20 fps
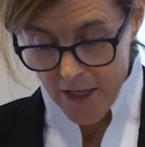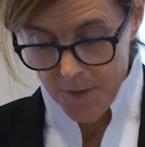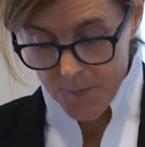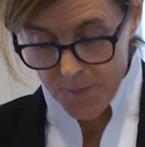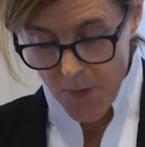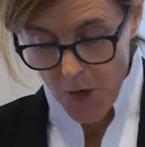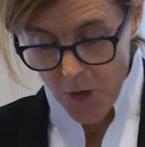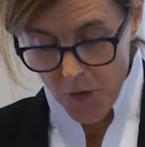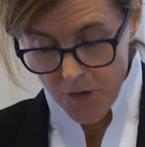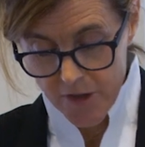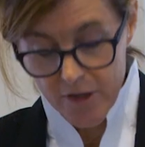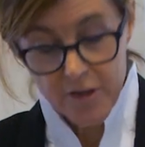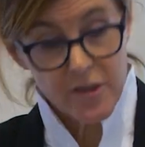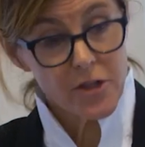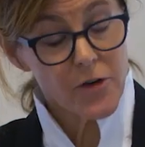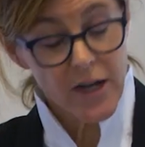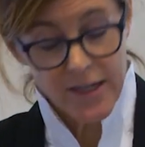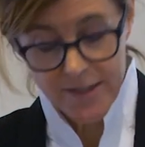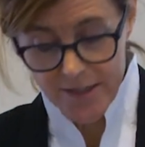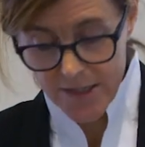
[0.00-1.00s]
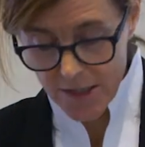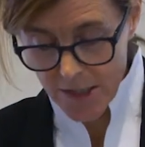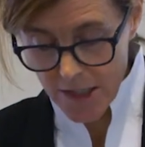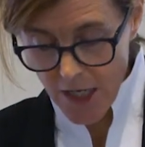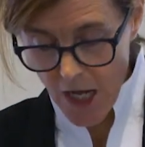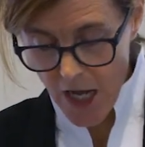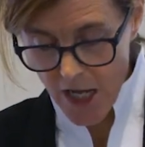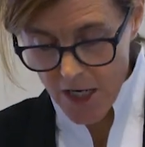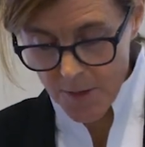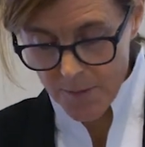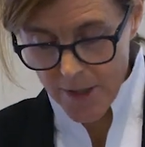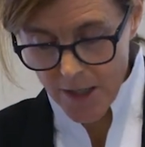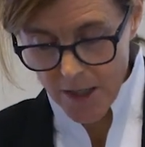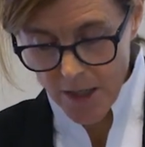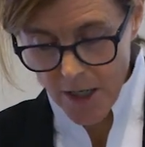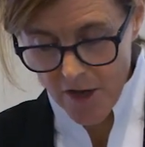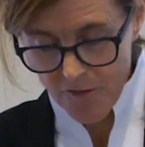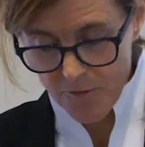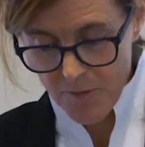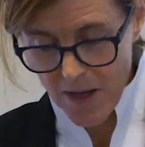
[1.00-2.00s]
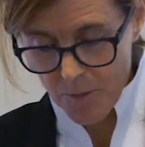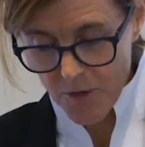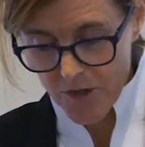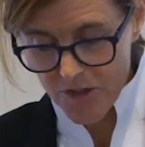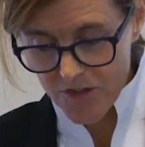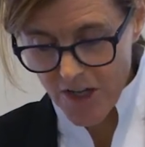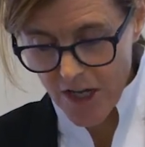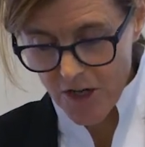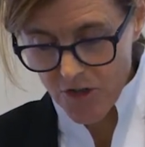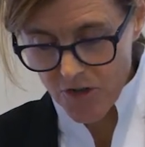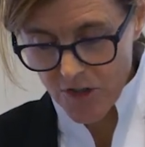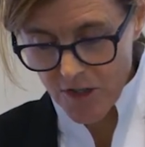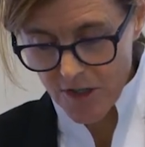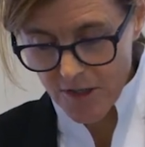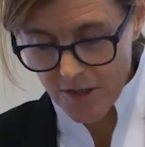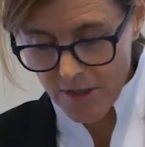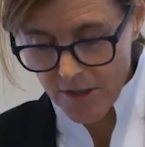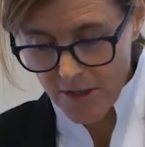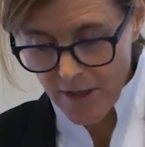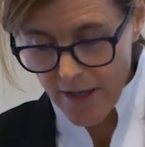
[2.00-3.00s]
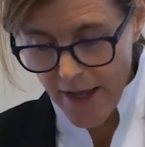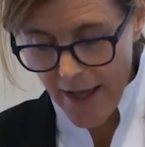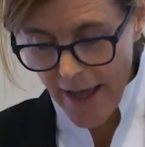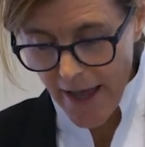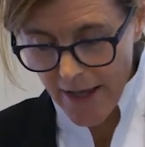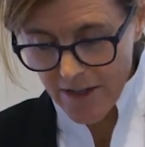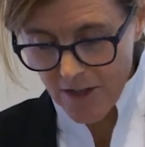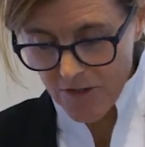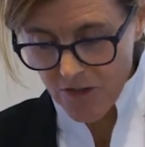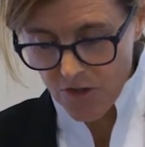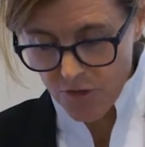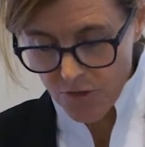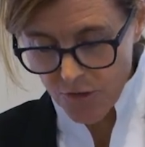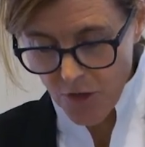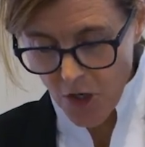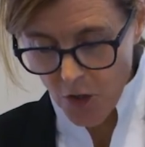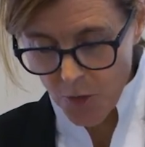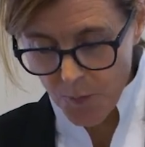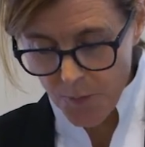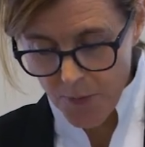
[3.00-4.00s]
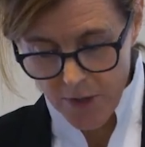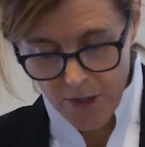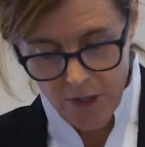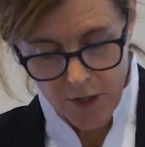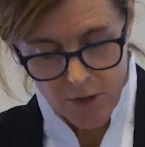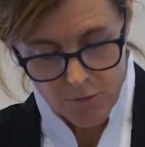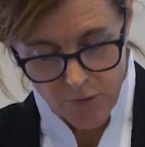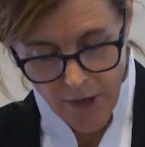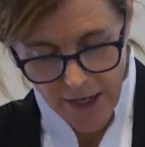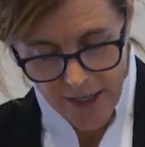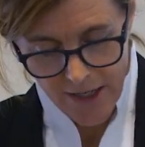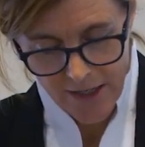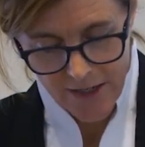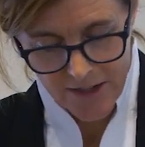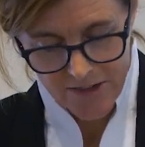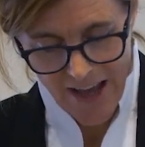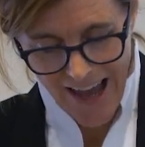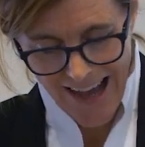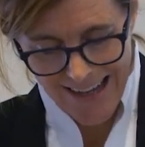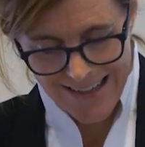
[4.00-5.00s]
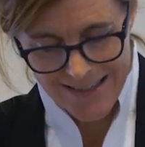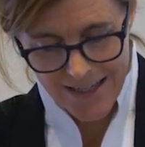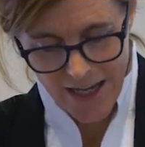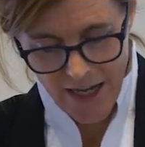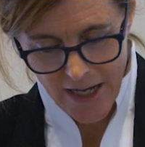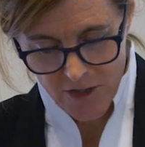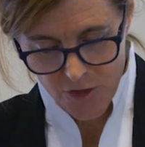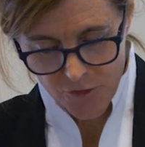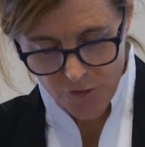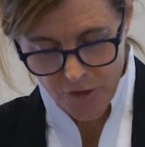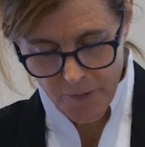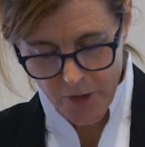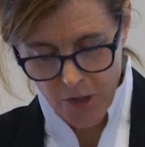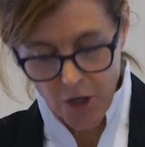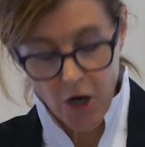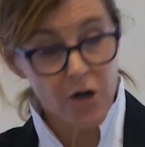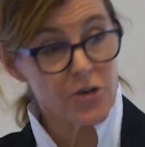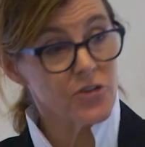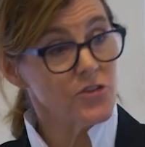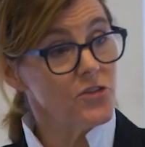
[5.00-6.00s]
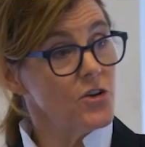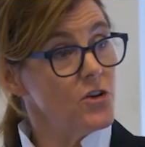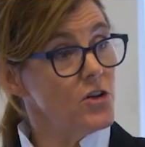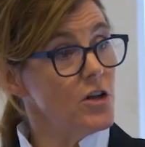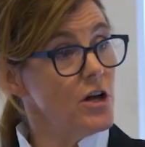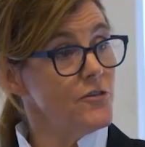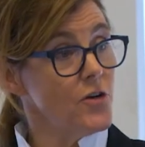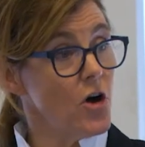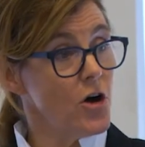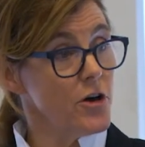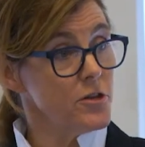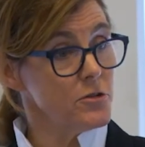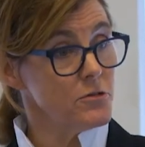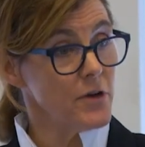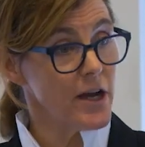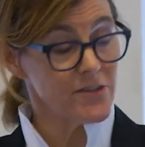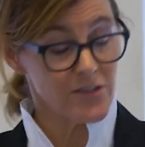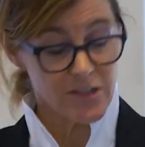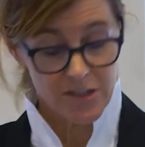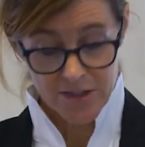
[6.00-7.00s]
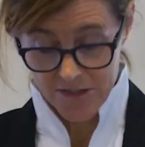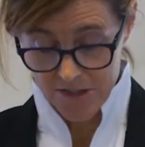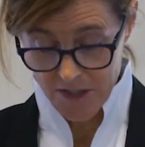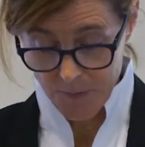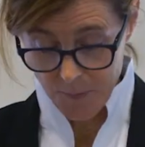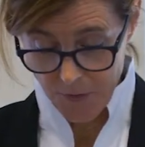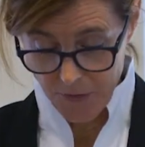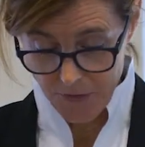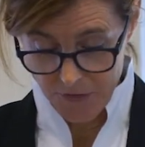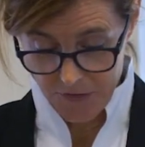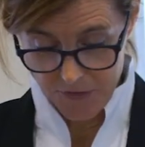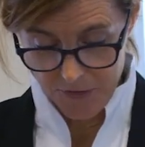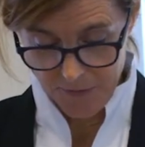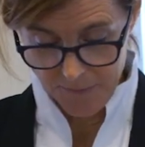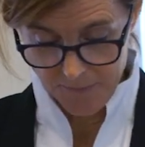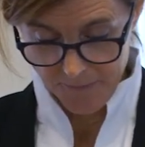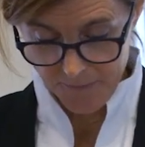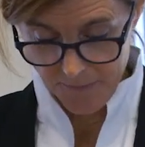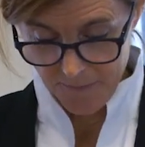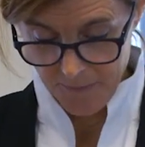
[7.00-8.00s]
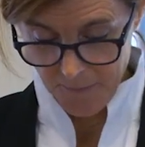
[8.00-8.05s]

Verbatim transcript: In both their ideal economy of memorization and as a trope, writing is excised from their arsenal of authorizing symbols.